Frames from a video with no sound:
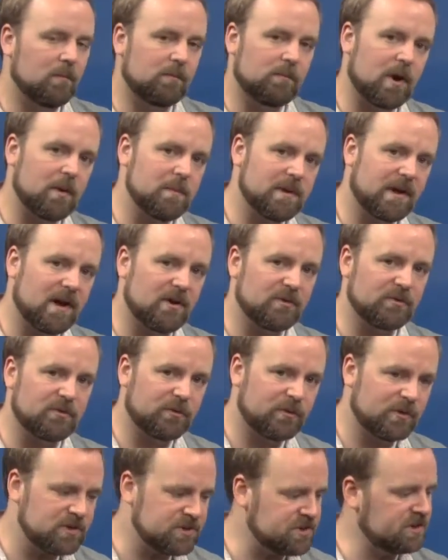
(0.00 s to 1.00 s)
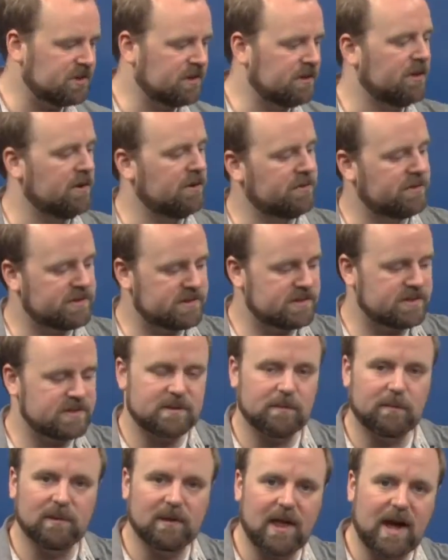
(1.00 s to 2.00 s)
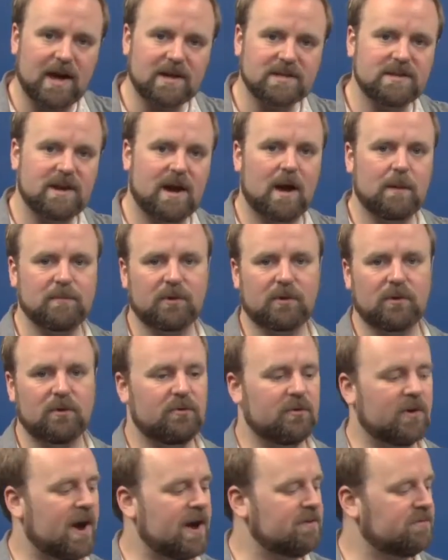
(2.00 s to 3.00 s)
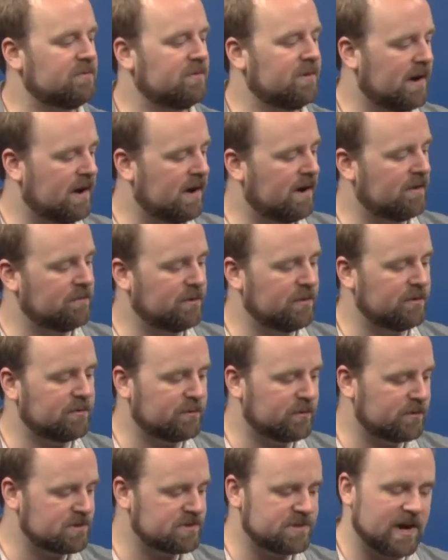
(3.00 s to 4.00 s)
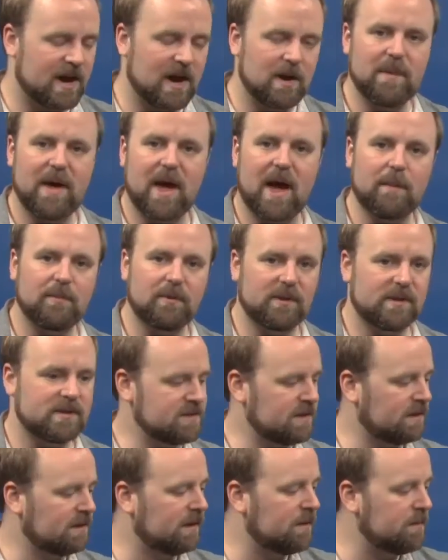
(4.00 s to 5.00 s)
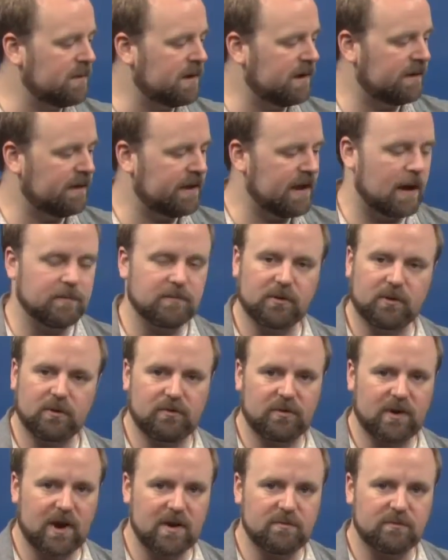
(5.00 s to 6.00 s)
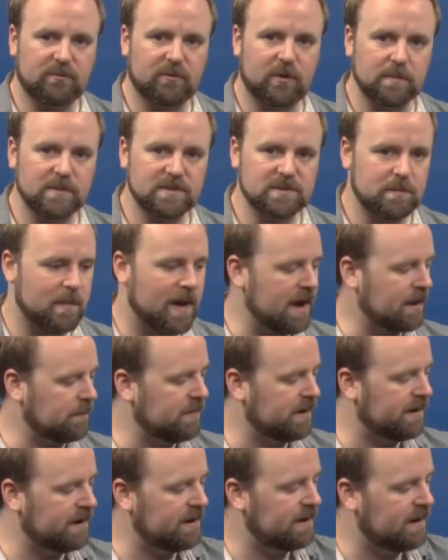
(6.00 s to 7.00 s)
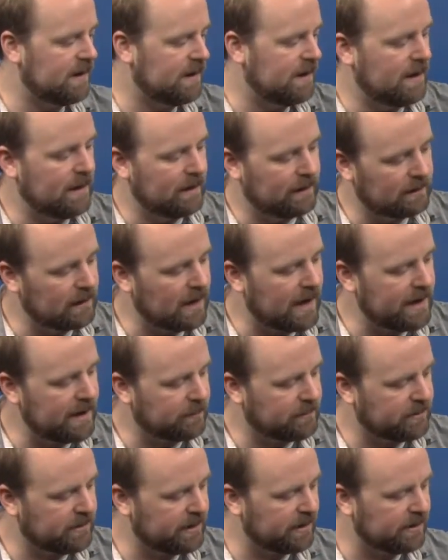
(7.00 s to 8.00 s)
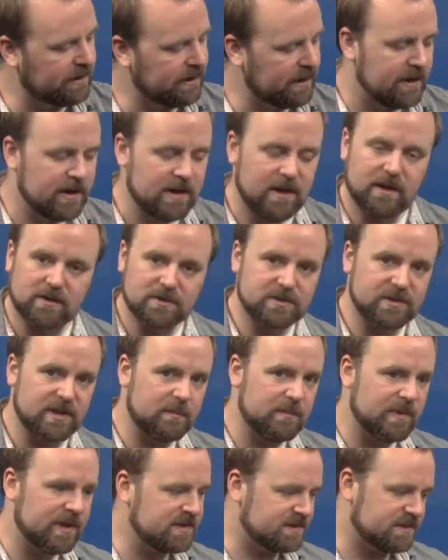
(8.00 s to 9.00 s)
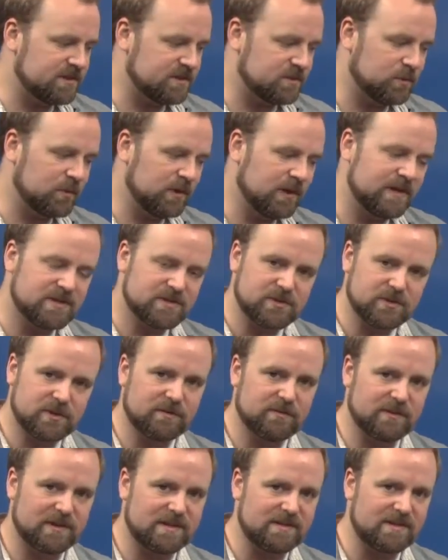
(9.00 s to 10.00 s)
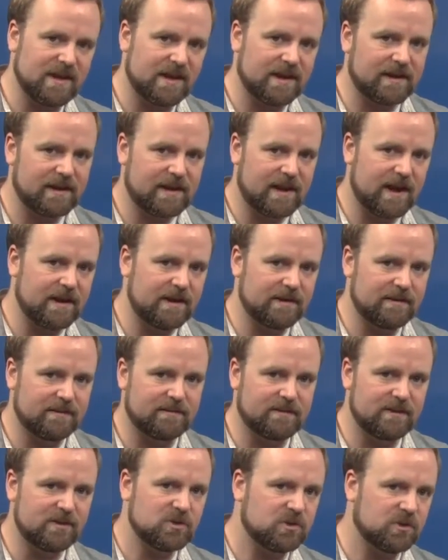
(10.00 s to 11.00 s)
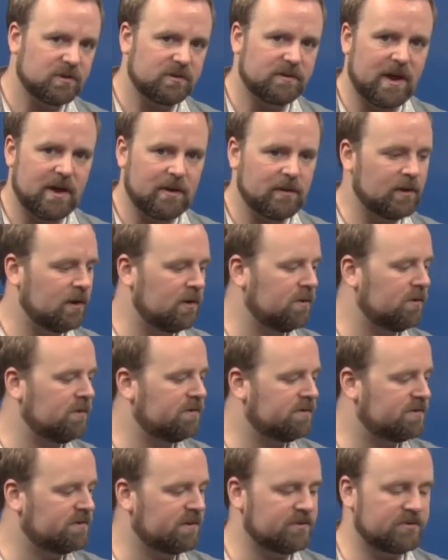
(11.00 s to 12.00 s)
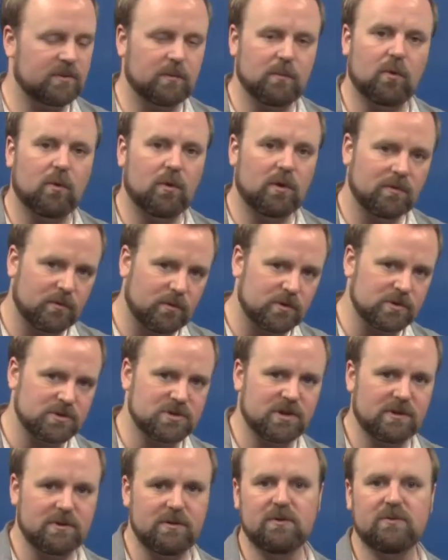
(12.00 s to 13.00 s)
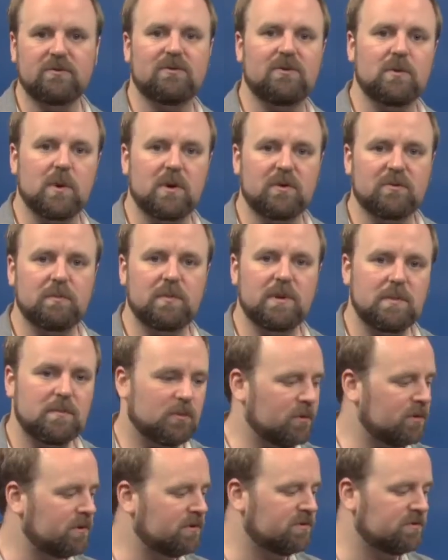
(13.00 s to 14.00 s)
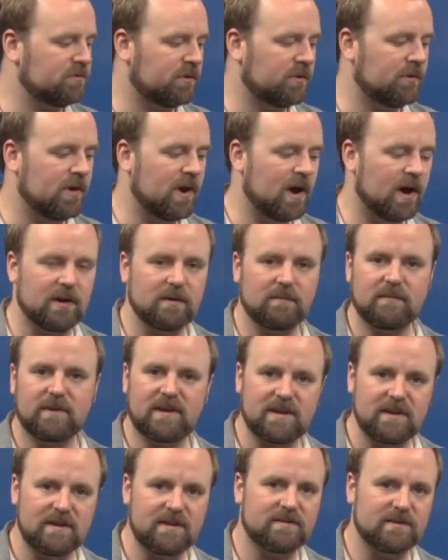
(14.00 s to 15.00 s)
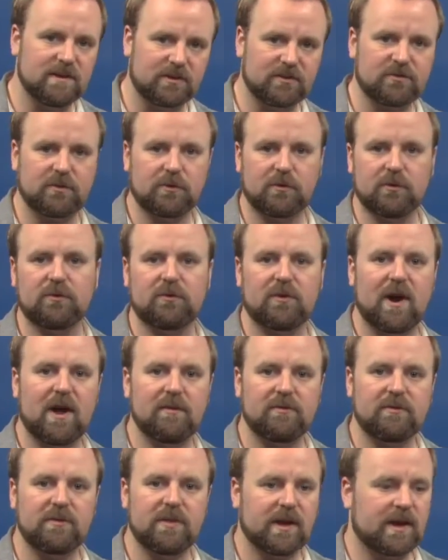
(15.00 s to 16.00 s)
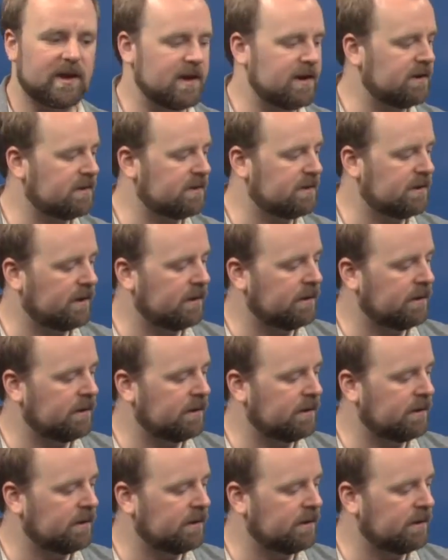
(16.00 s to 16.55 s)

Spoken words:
Probably controversially, though, this system lacks an optical drive. For the first time, Apple has eliminated the optical drive from its Mac Mini lineup here. So that makes this really sort of a dedicated digital download system, or of course you can use the USB ports for keys and external drives and that kind of thing.